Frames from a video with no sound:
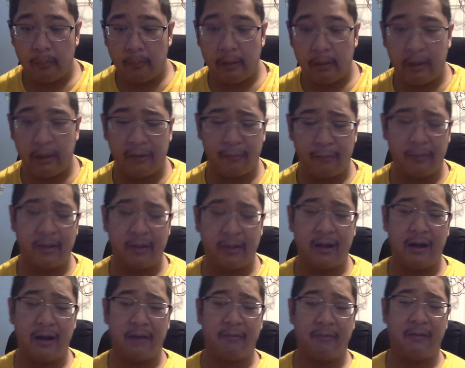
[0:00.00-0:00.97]

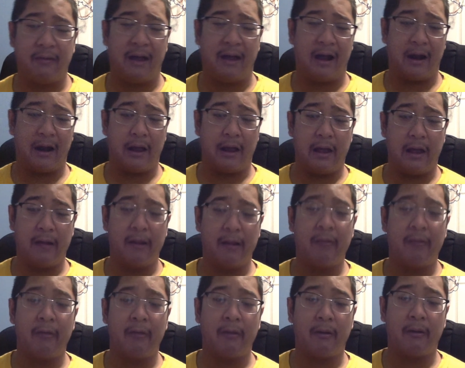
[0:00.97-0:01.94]
that
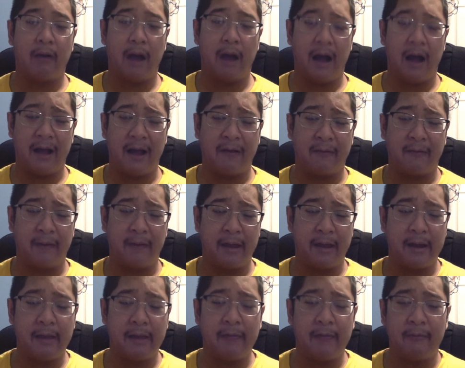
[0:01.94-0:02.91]
I
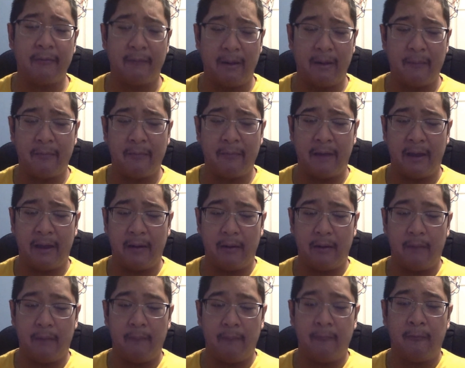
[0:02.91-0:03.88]
created the website
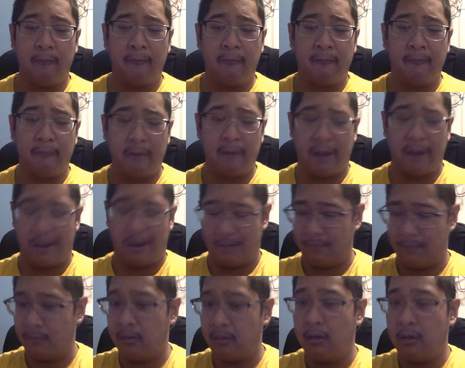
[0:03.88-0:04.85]
for free.
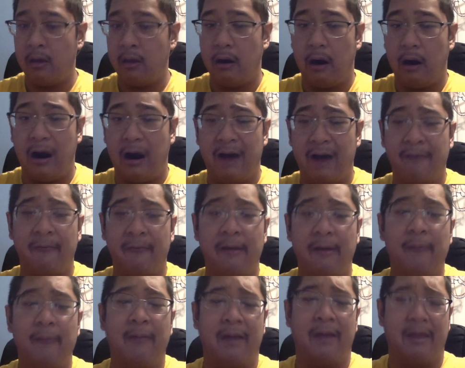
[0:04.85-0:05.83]
On
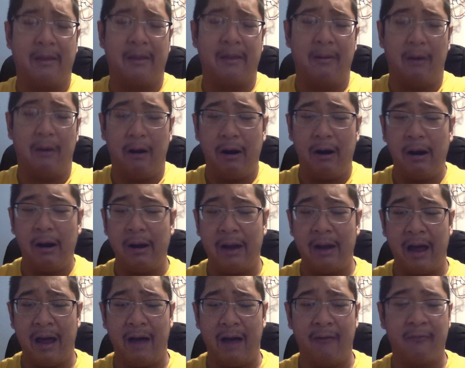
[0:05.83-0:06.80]
Weebly, you are
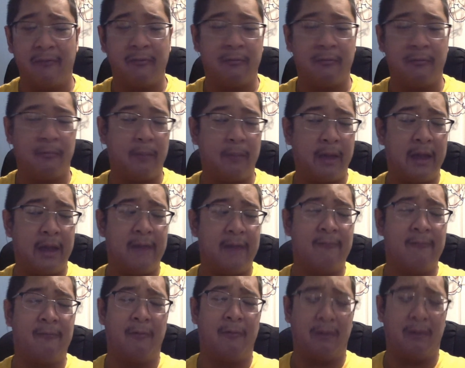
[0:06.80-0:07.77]
allowed to pay
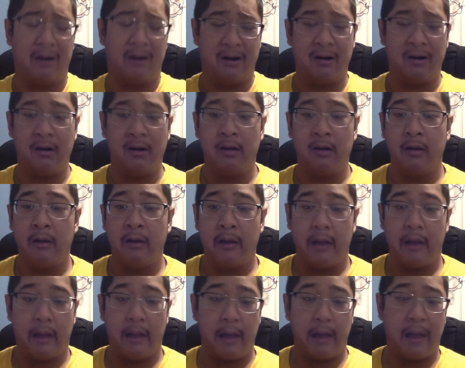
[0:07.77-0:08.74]
for
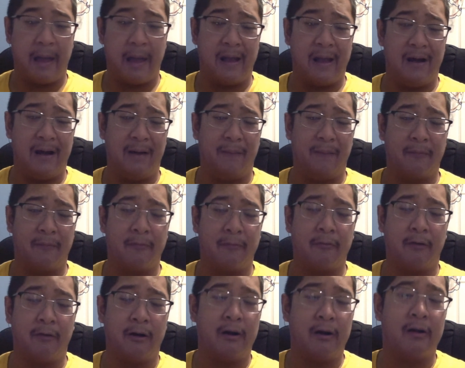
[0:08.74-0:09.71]
a
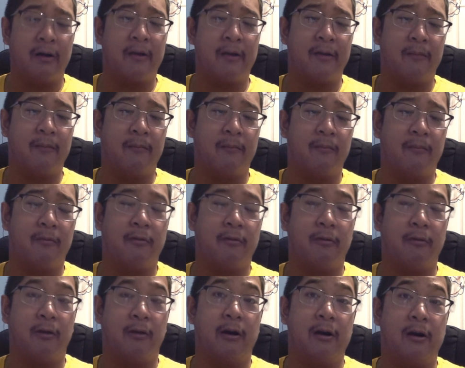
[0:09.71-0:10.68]

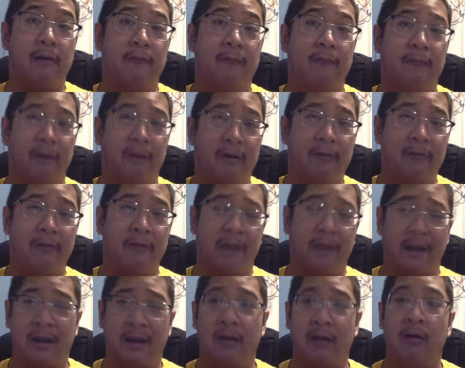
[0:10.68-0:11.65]
starter
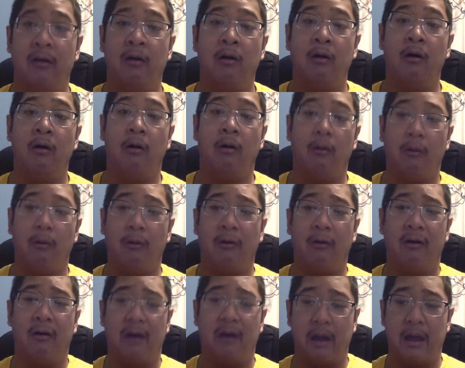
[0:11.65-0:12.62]
version,
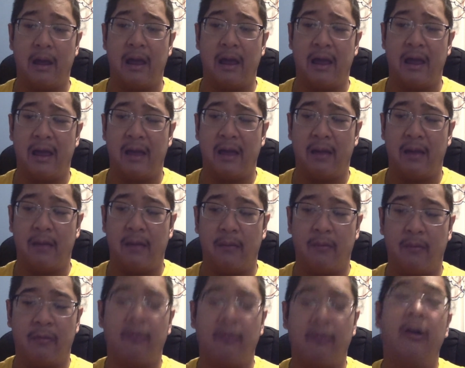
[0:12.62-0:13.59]
or a
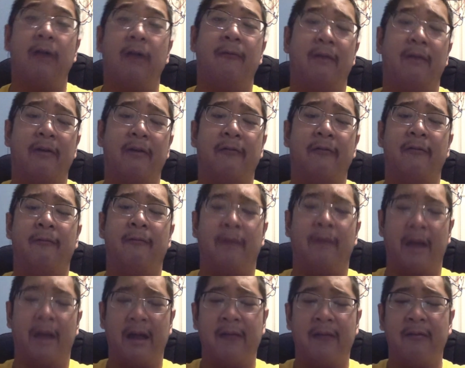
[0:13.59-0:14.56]
starter version for
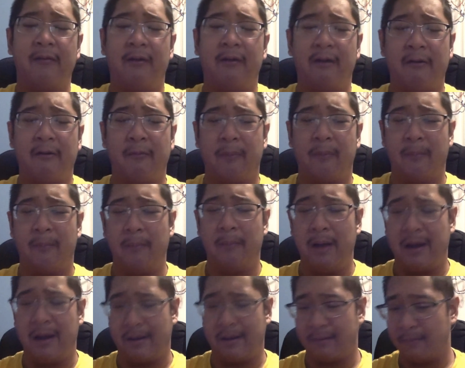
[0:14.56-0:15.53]
$8 per
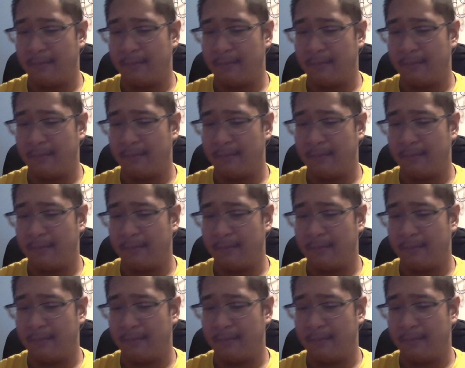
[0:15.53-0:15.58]
month.